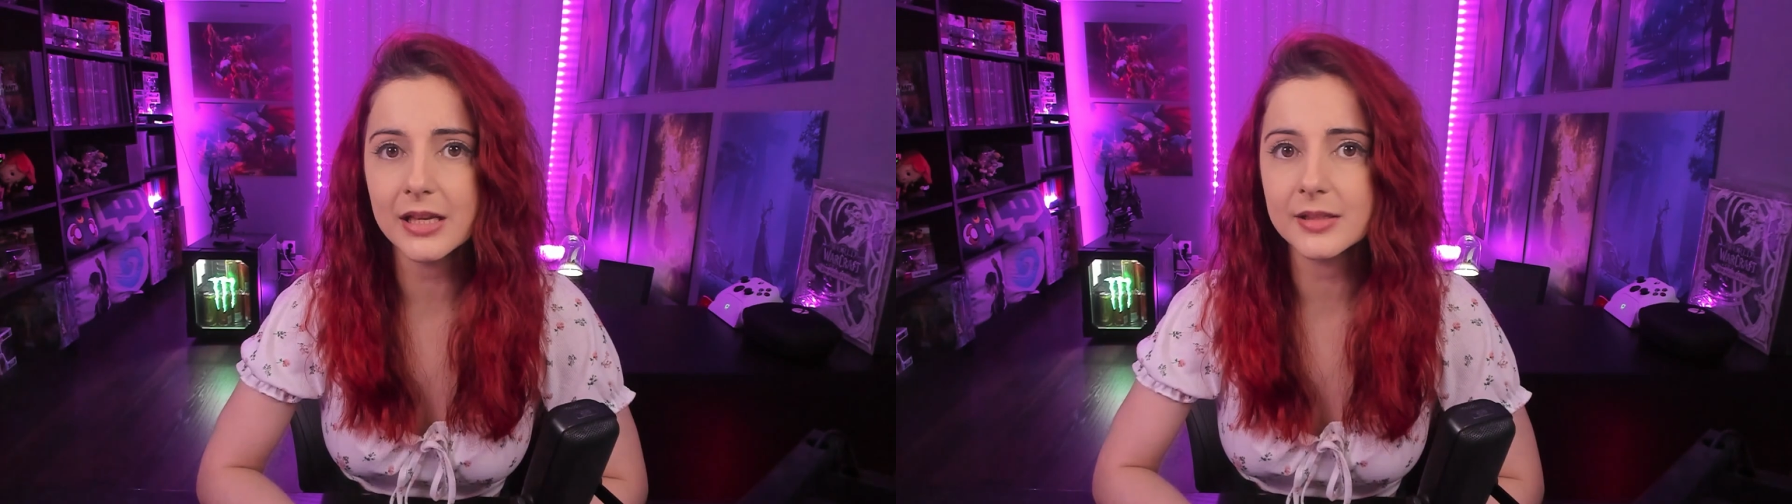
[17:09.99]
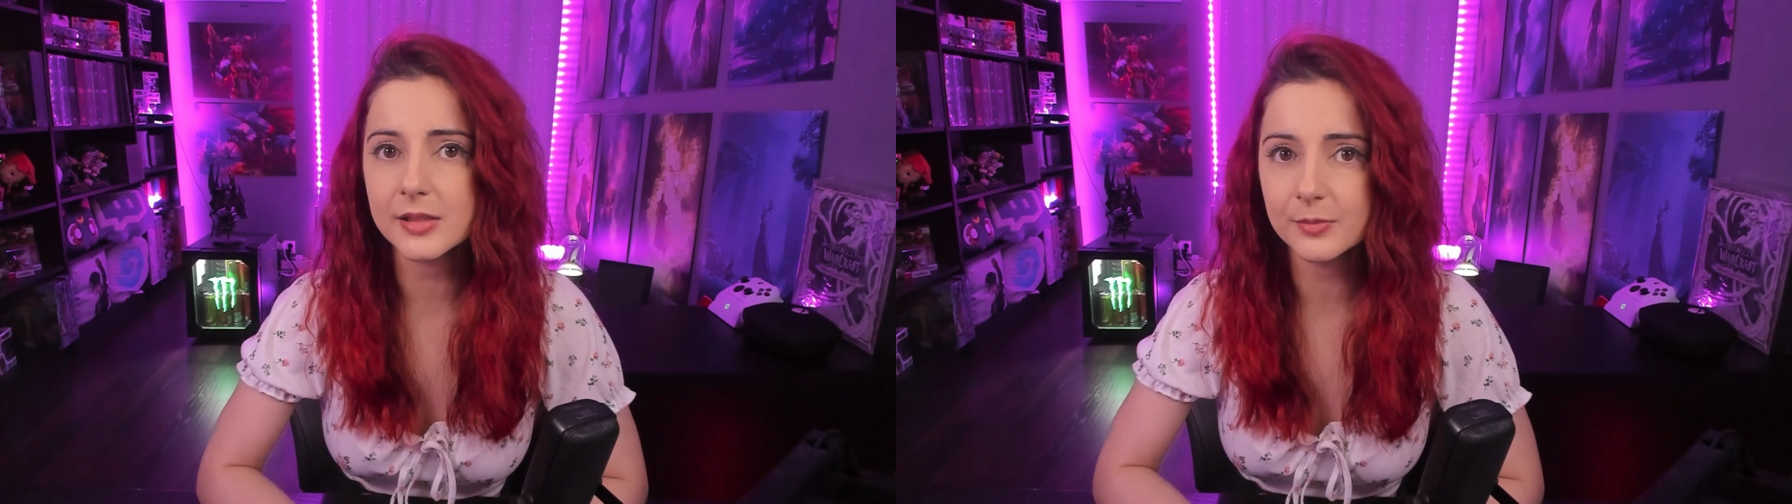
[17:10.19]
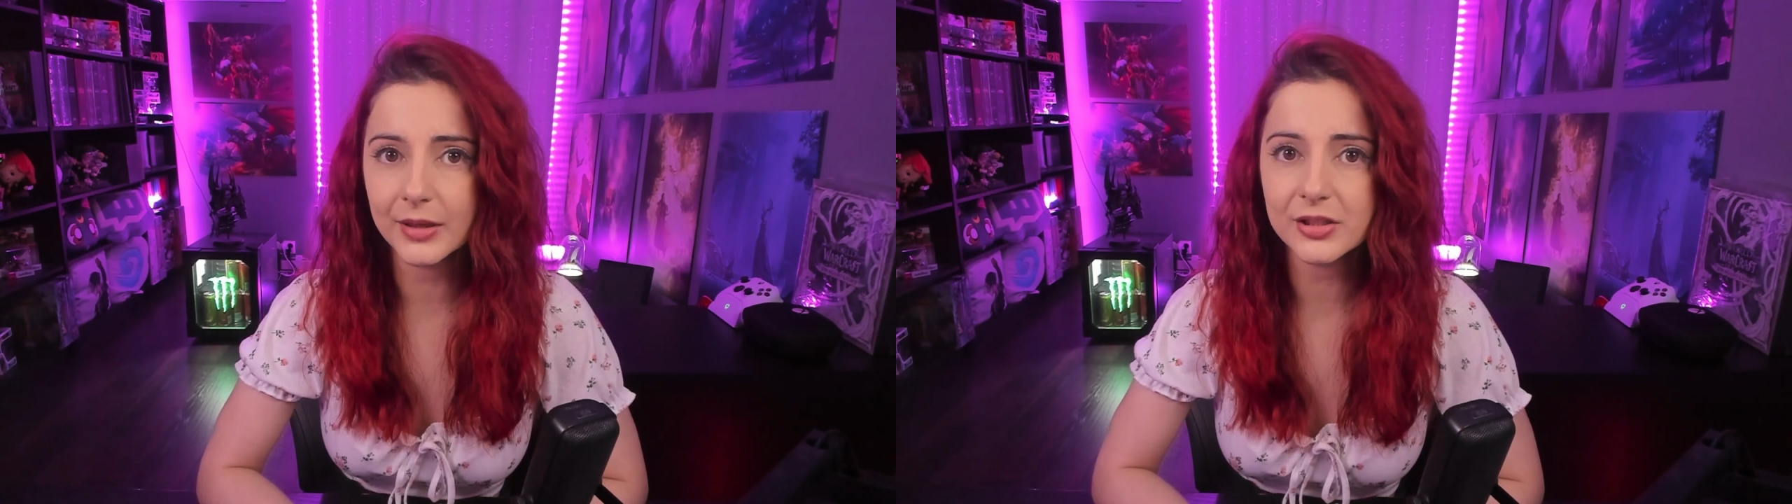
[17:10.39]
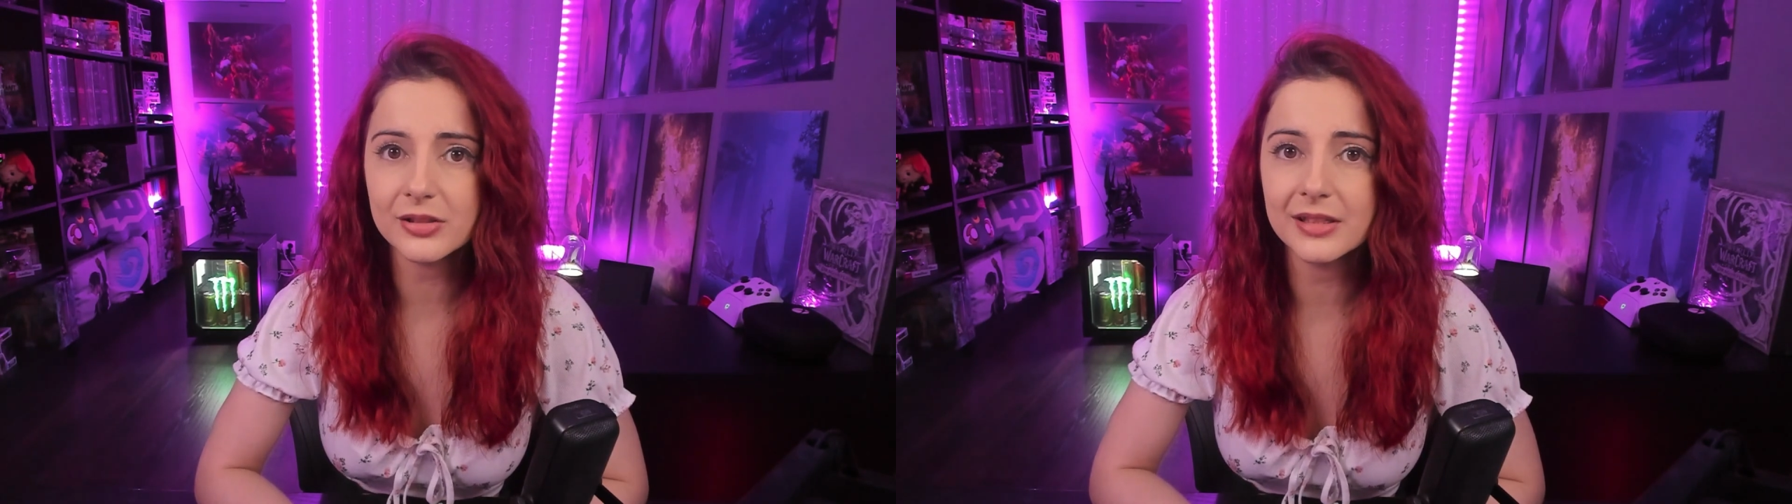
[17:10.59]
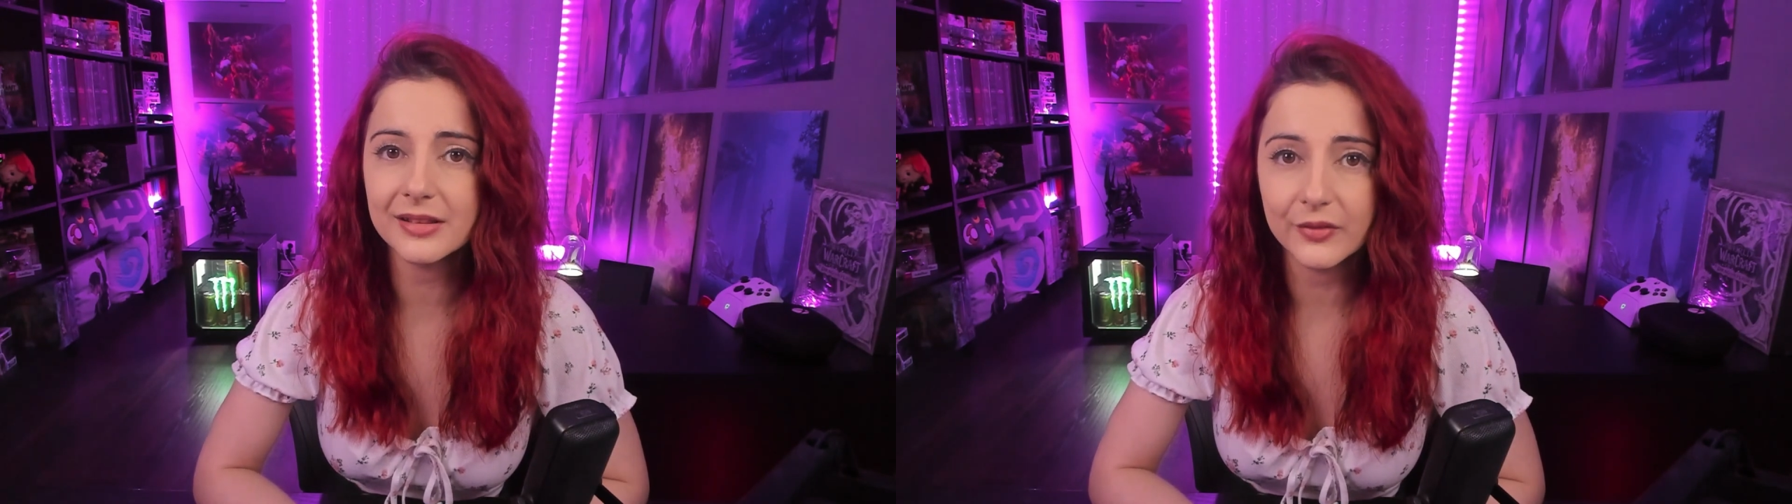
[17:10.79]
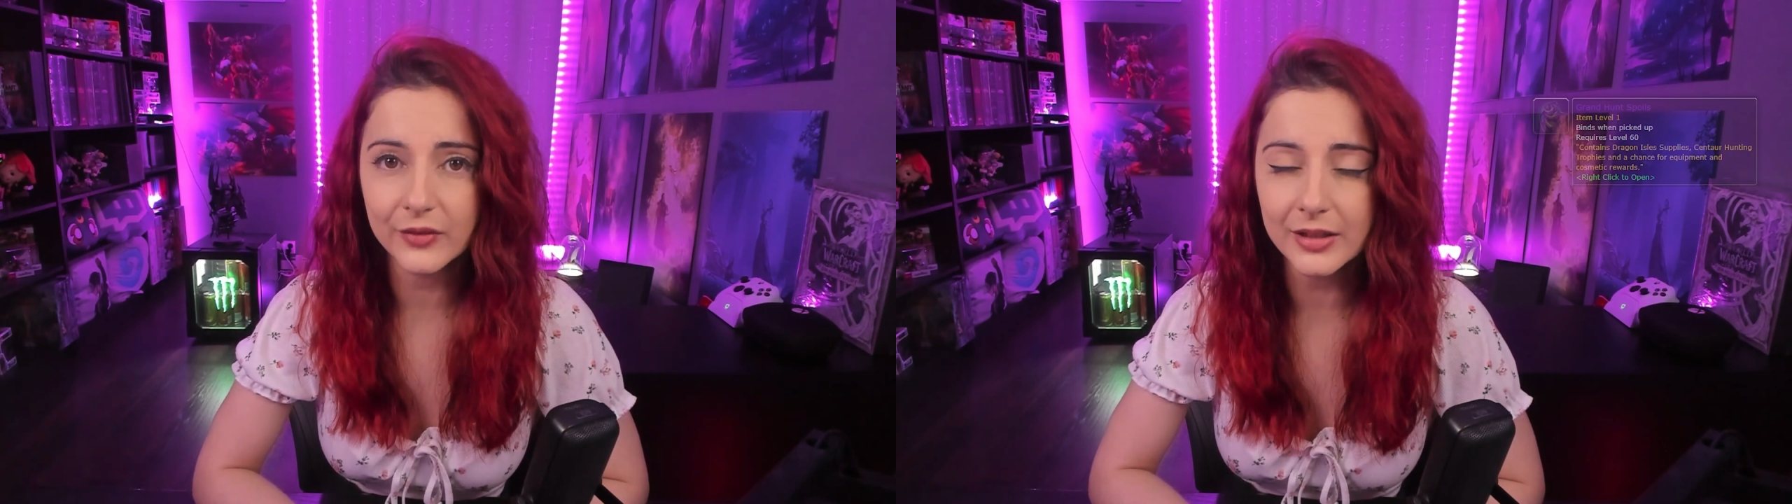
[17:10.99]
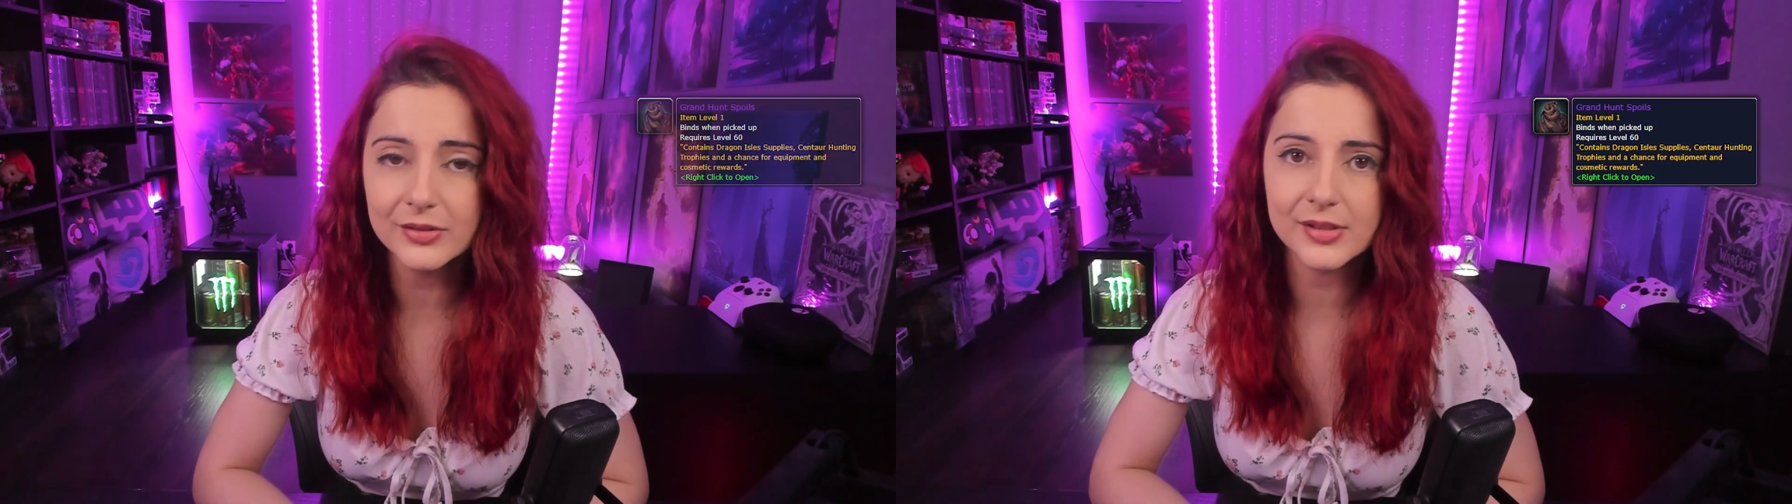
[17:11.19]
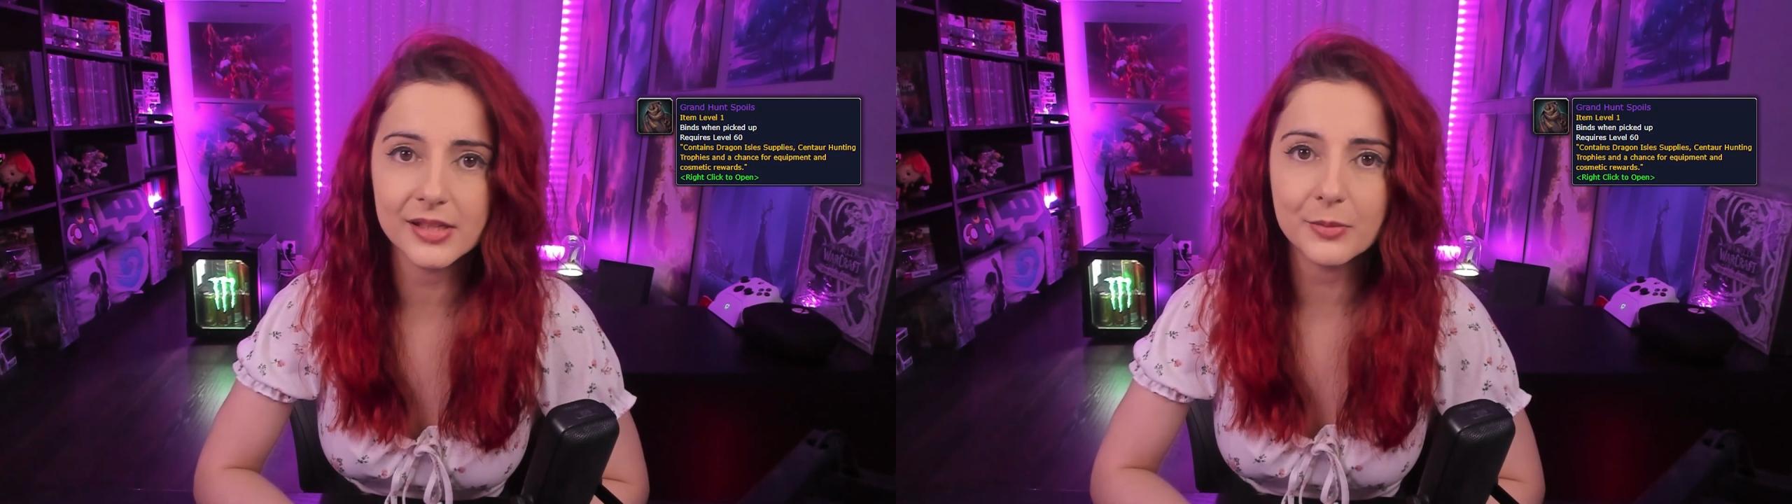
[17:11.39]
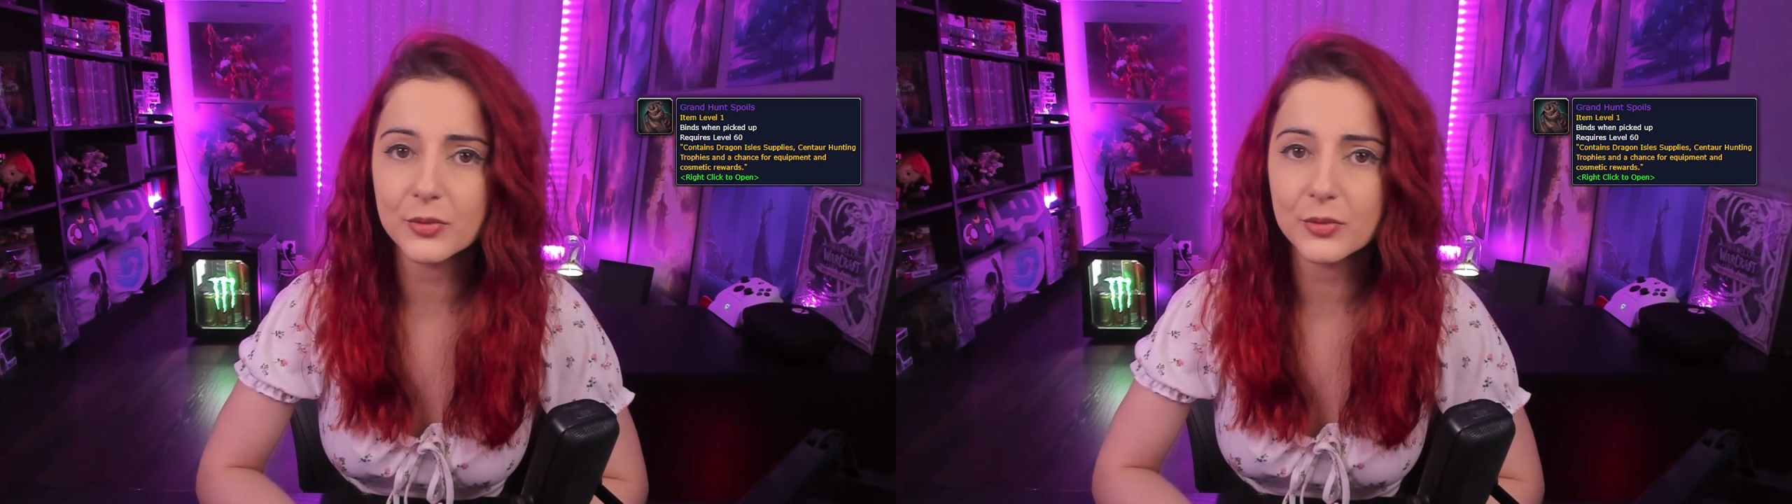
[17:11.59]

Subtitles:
and especially the final step,